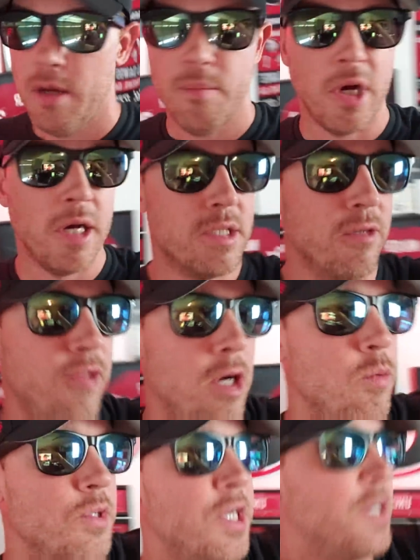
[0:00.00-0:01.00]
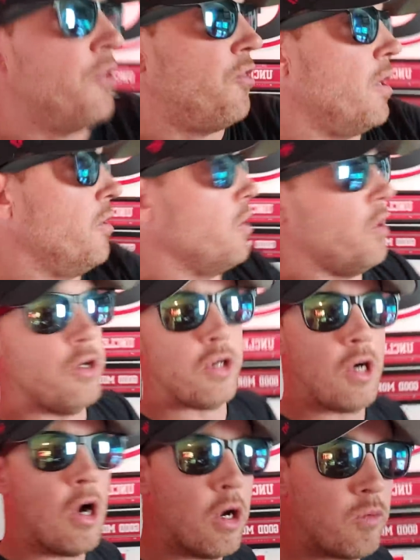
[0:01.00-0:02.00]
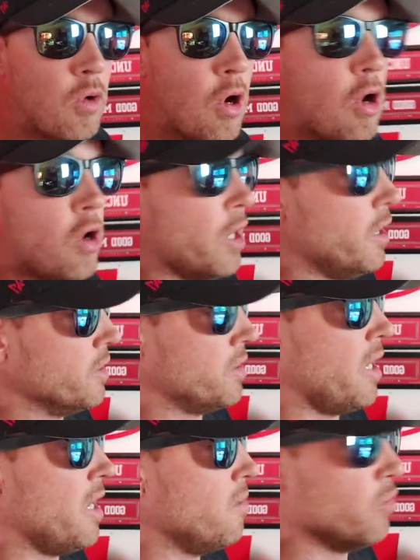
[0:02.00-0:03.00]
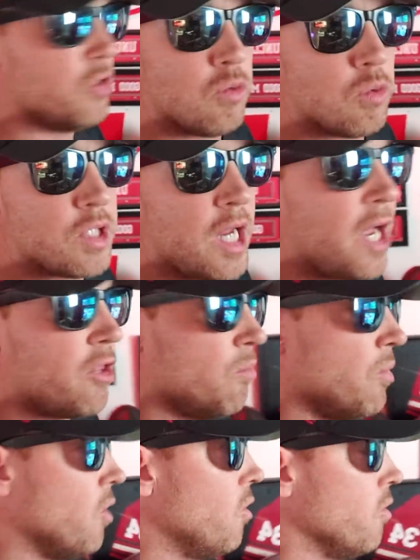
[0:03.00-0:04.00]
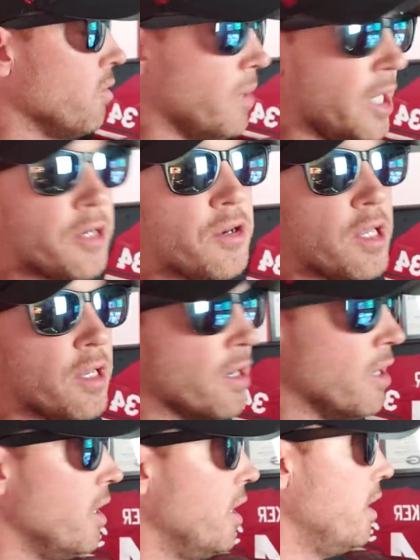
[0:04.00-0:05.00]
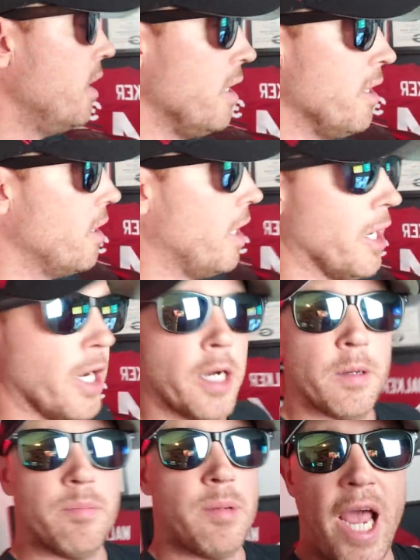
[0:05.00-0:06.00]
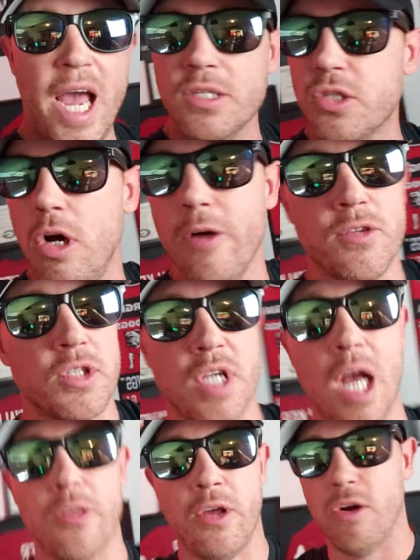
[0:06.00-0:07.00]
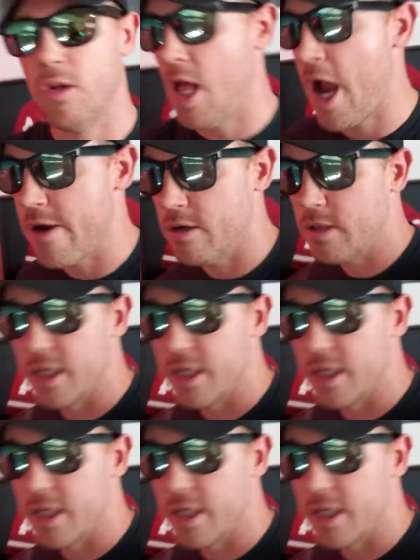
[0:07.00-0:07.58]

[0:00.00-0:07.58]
Because if there was anything that could have gone wrong in this game when Georgia had the ball, it did. Hats off to South Carolina.